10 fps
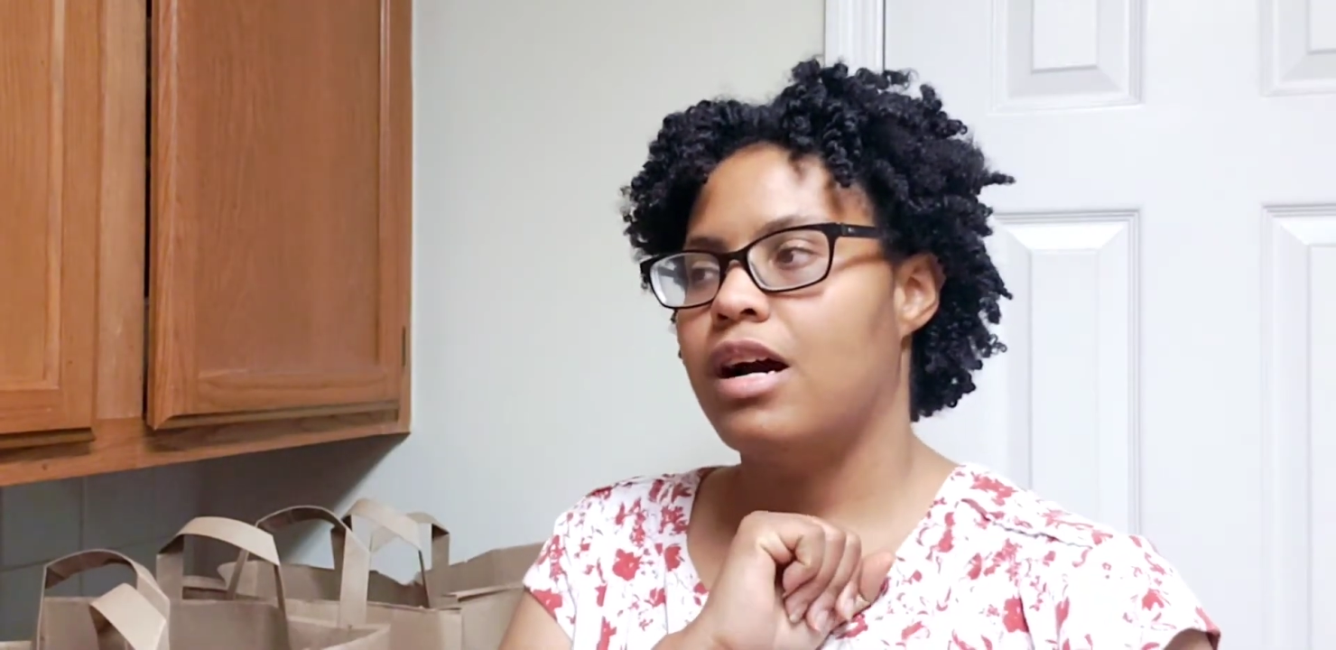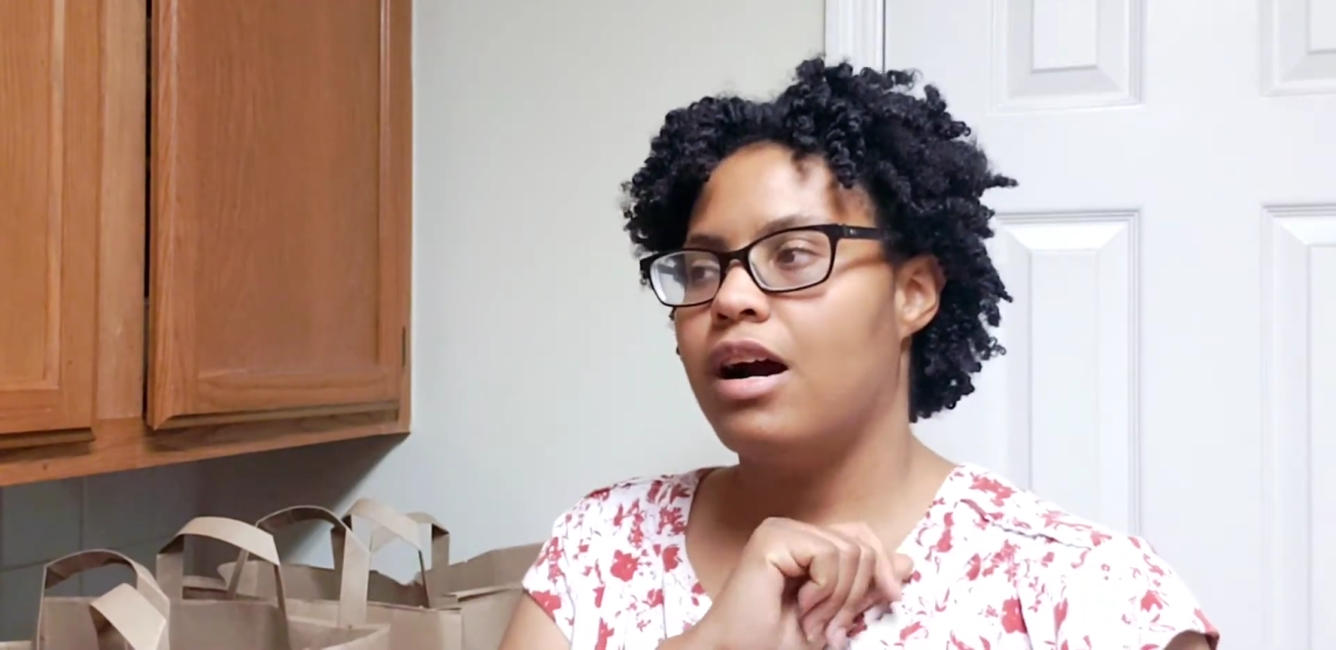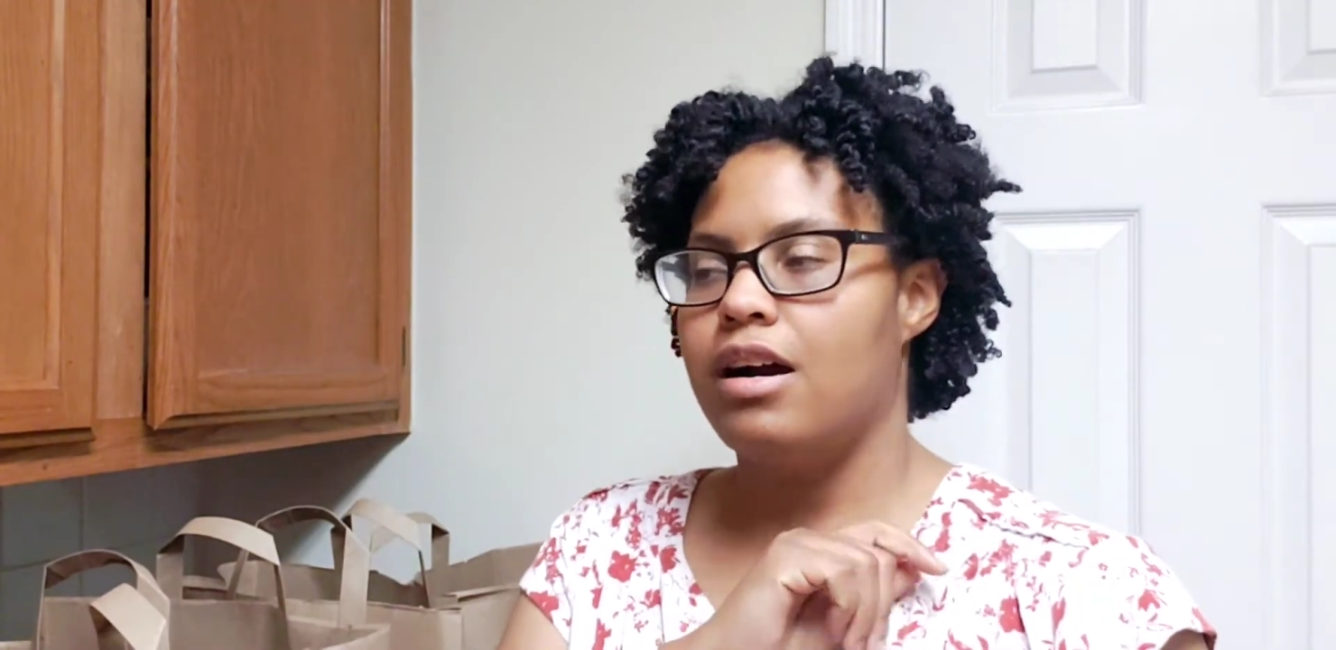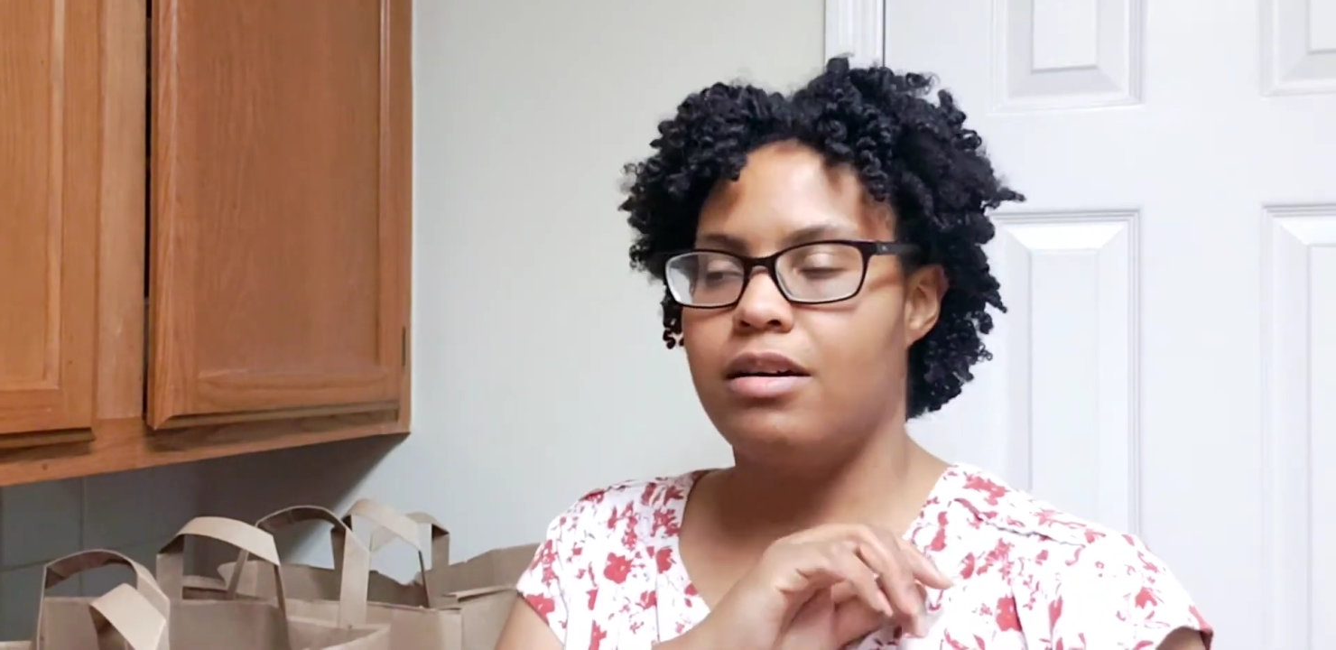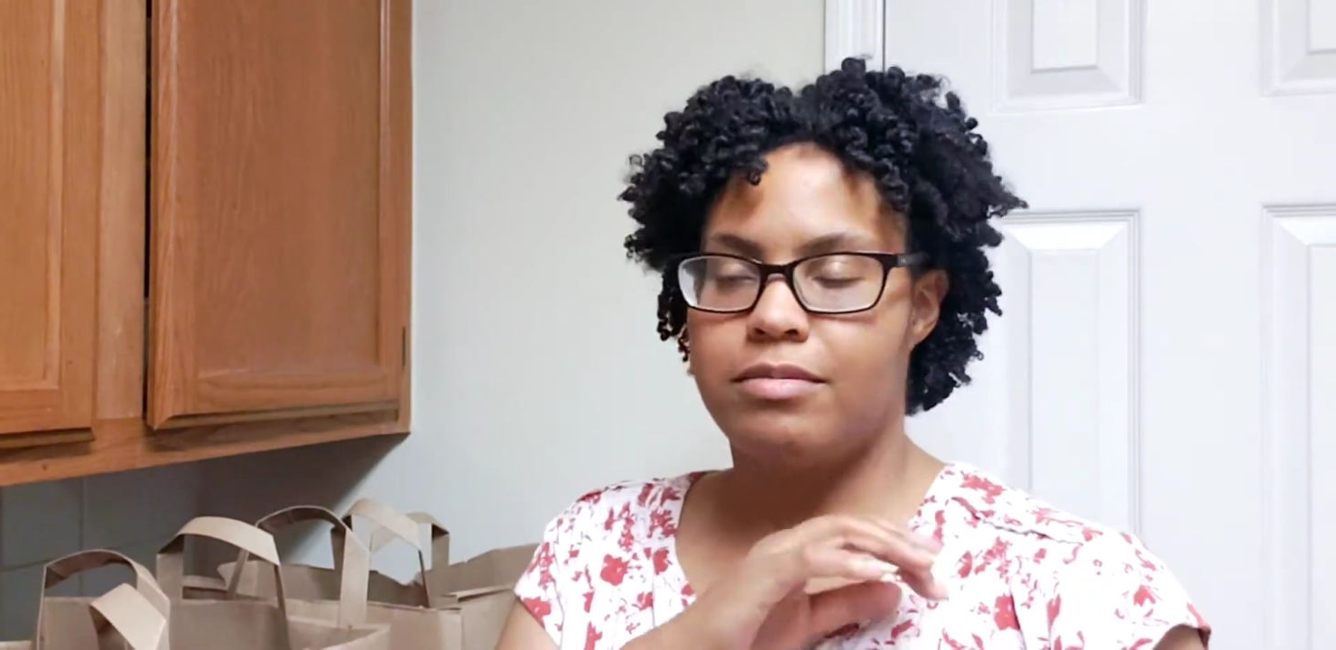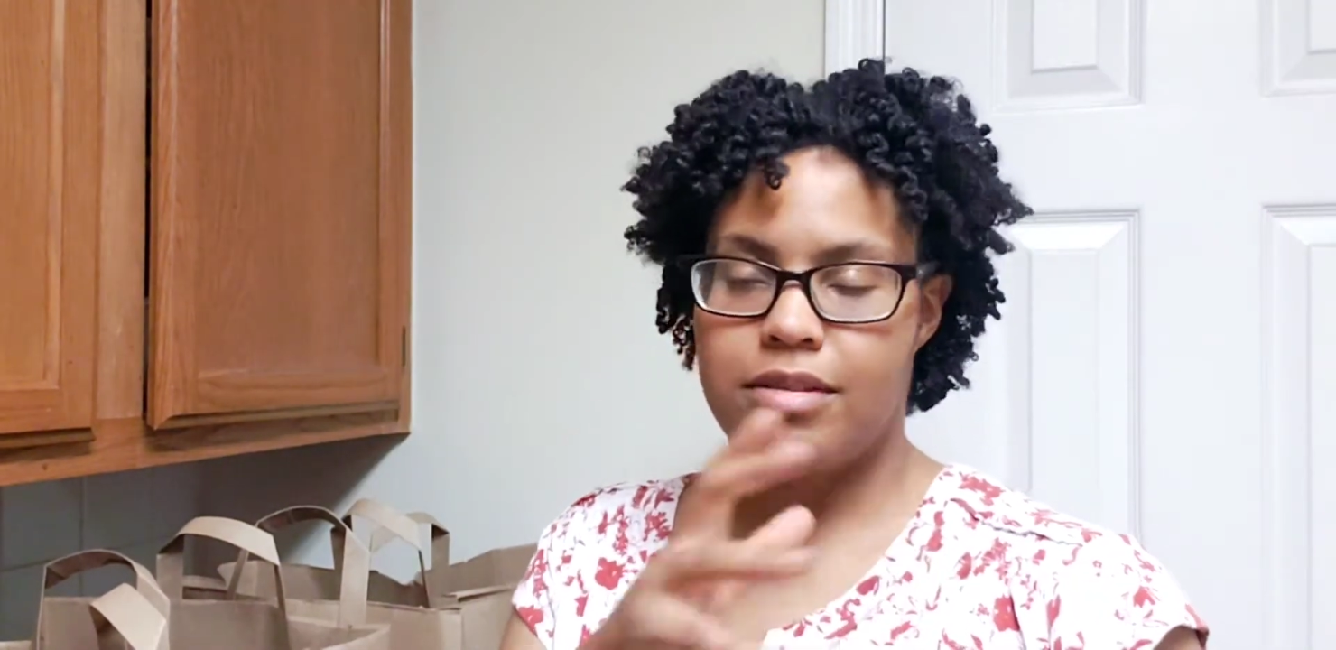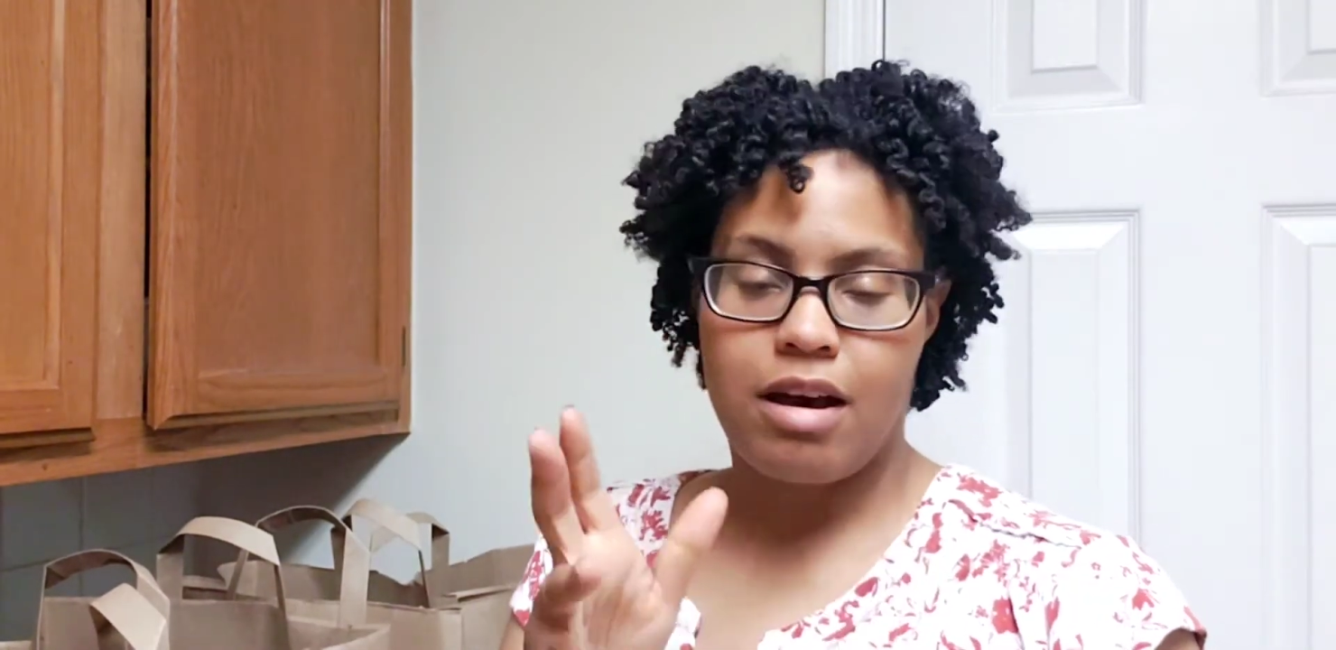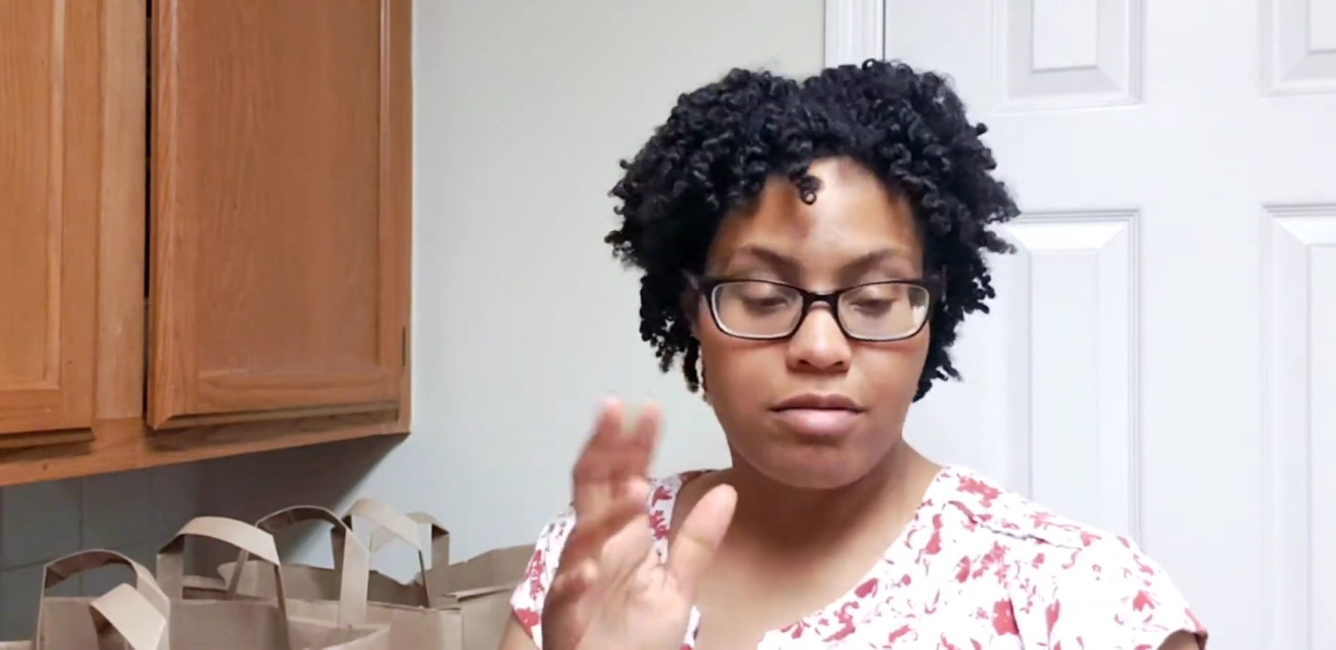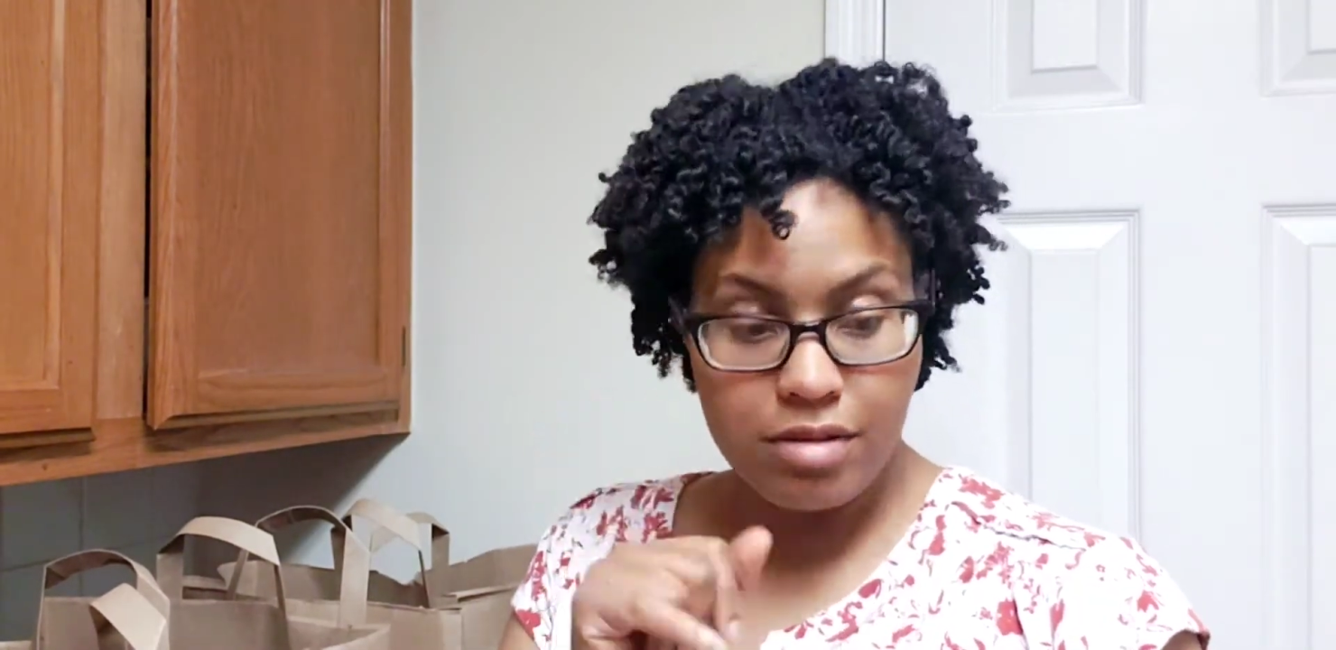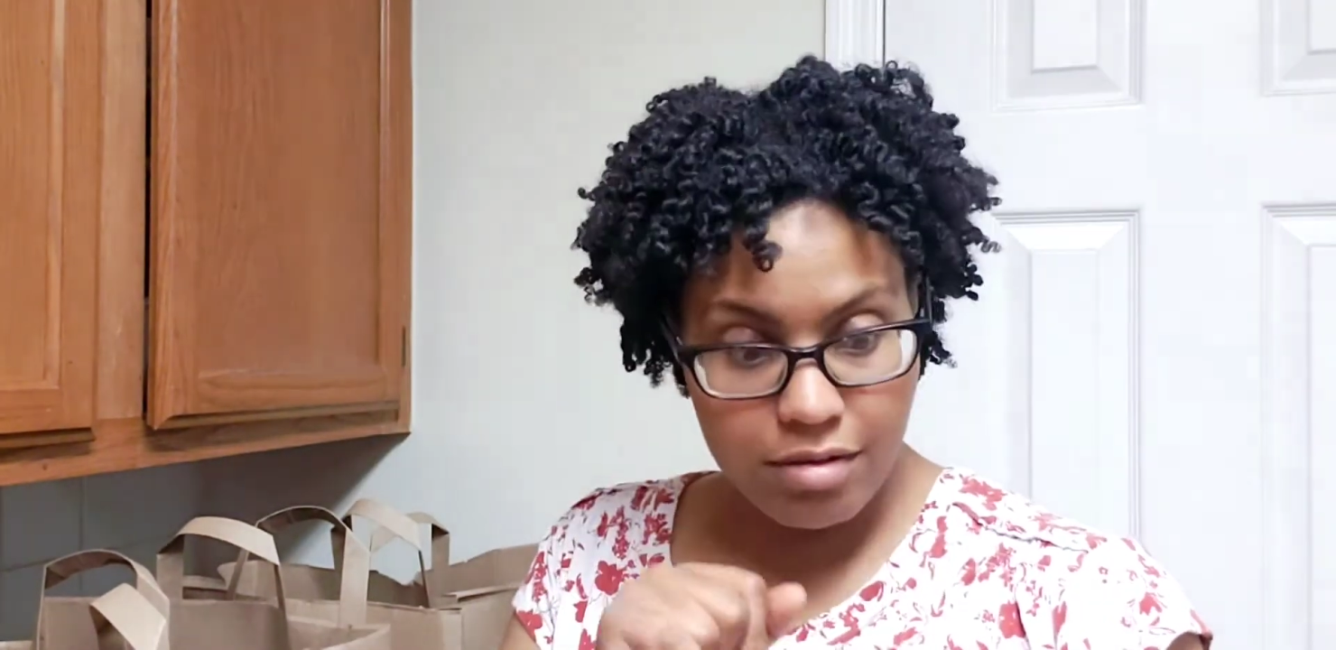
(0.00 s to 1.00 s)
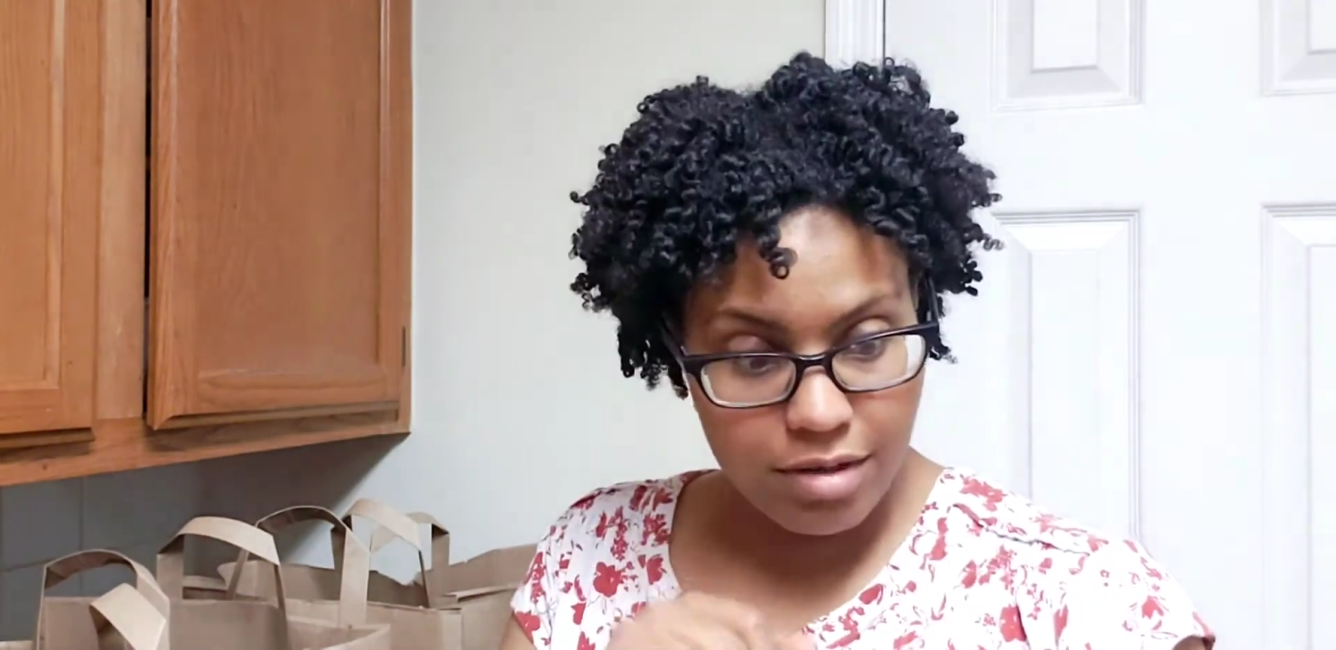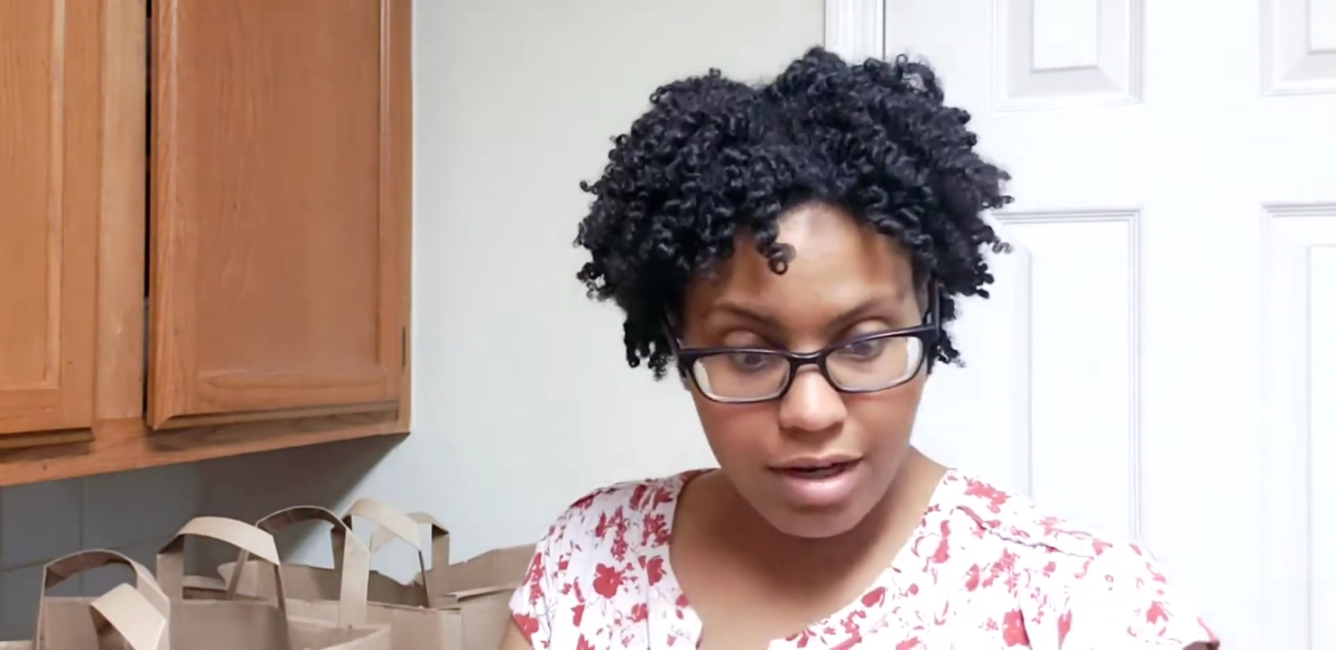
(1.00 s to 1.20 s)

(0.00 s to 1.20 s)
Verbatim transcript: um, sauce don't